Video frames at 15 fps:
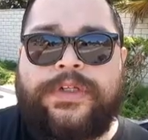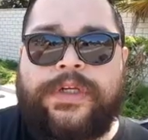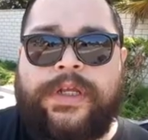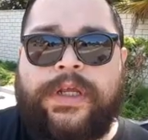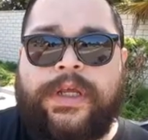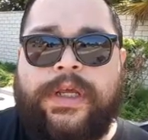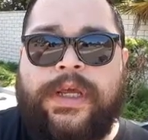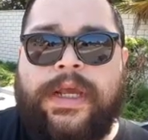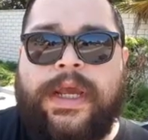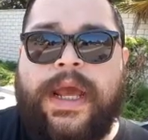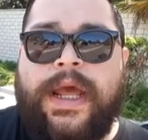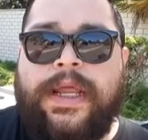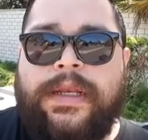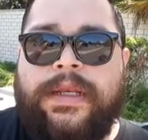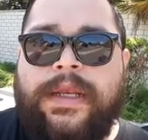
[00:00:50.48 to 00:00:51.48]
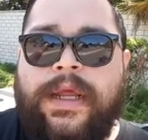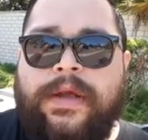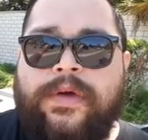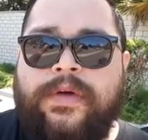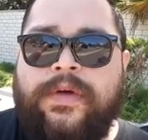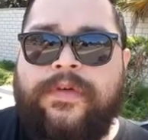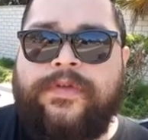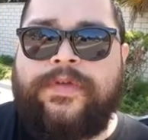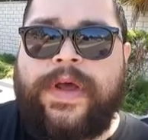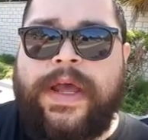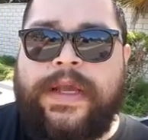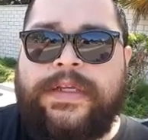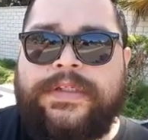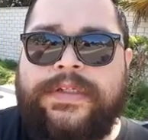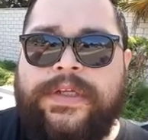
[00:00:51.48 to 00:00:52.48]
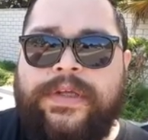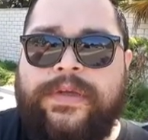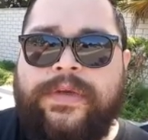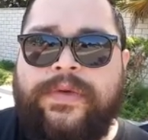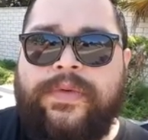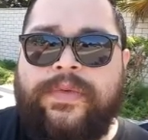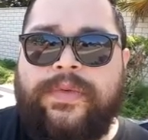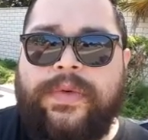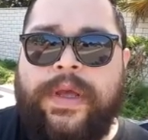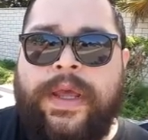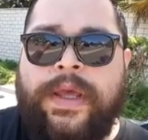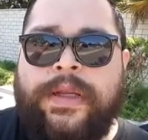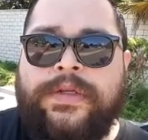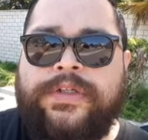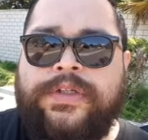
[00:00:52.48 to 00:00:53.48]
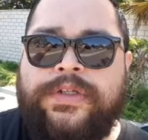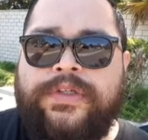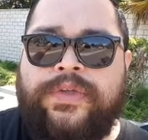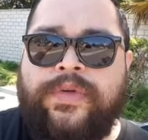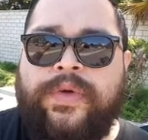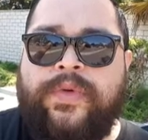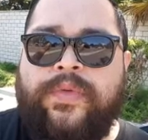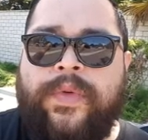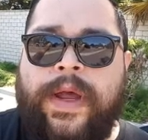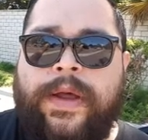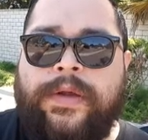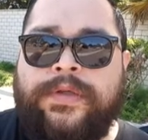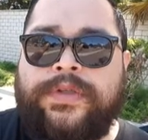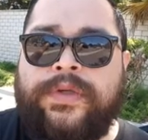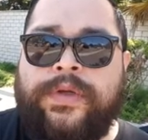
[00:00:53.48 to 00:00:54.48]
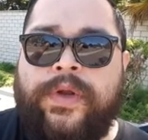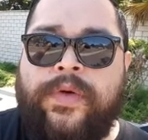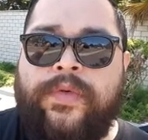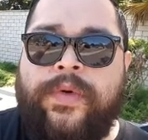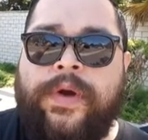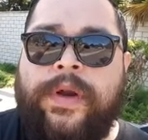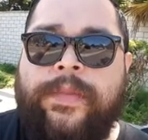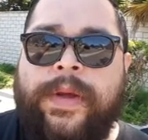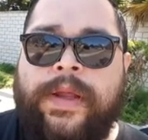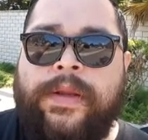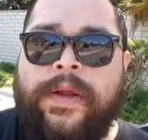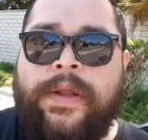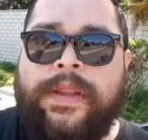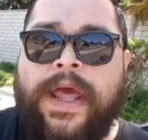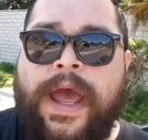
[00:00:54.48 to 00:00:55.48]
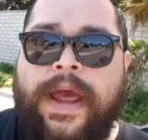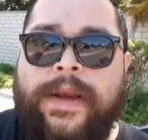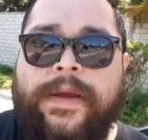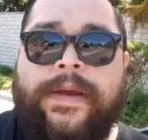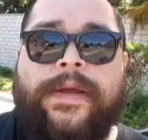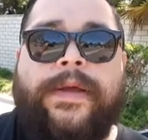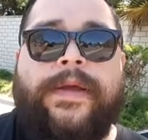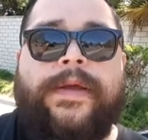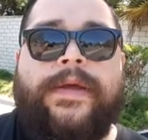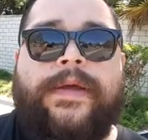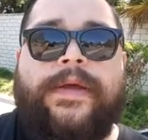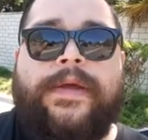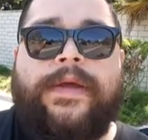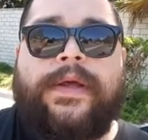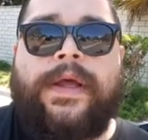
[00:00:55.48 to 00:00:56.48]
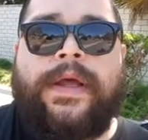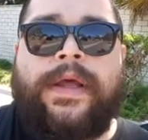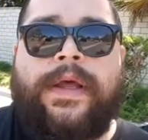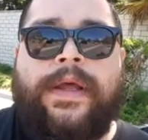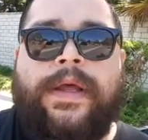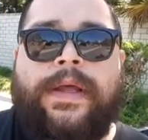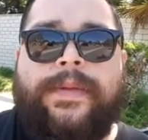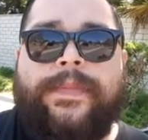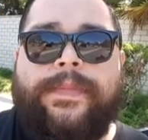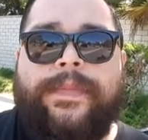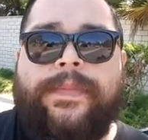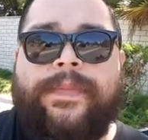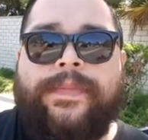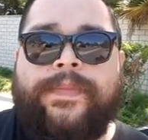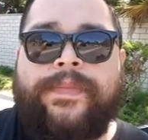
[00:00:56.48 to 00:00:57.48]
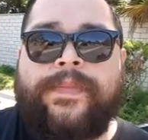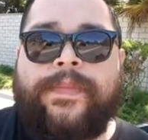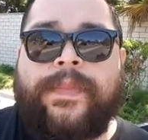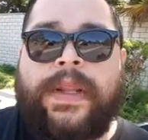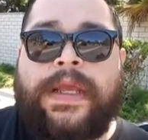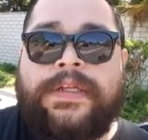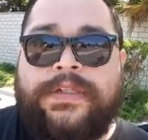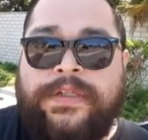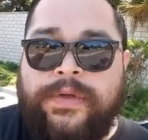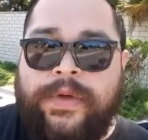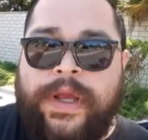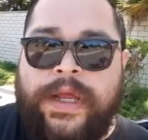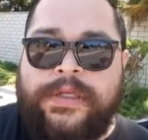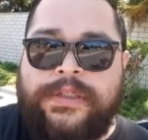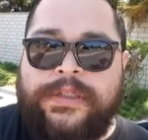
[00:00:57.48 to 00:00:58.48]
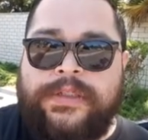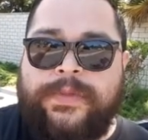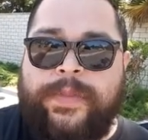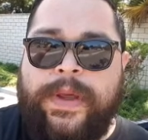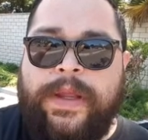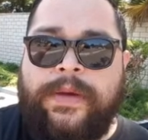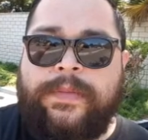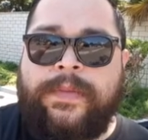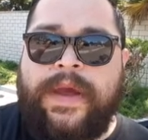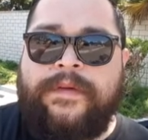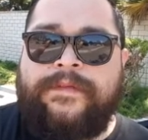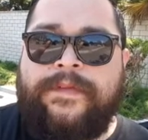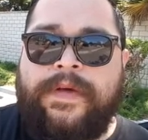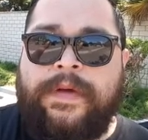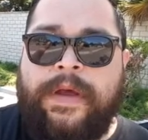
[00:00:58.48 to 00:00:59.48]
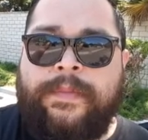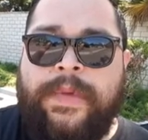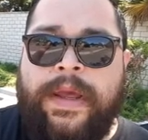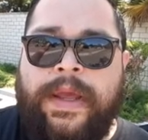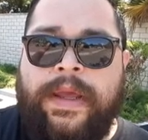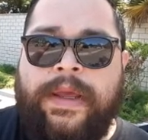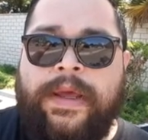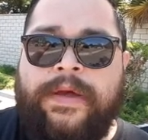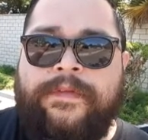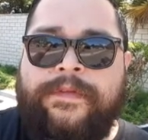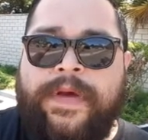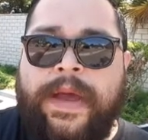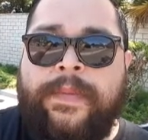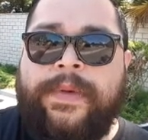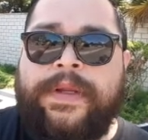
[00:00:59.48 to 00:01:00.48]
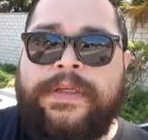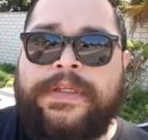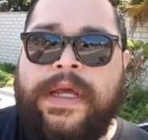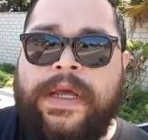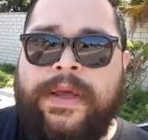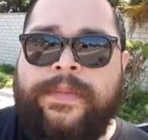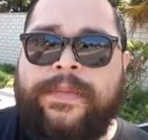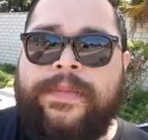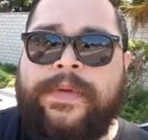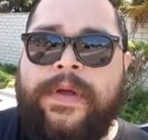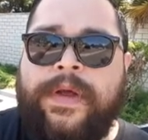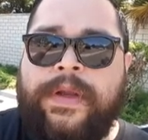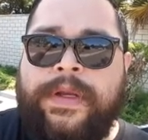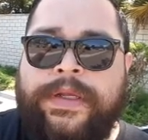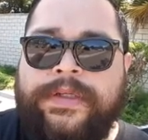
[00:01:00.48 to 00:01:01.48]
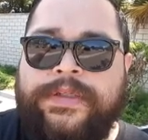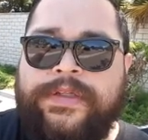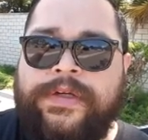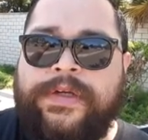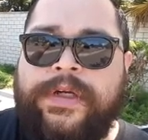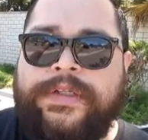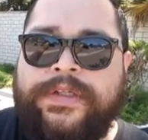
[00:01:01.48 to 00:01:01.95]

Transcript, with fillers: She got let go of ICU and she's doing well, so don't worry about all that. Um, I still got to spend my fa my uh, family time on Easter.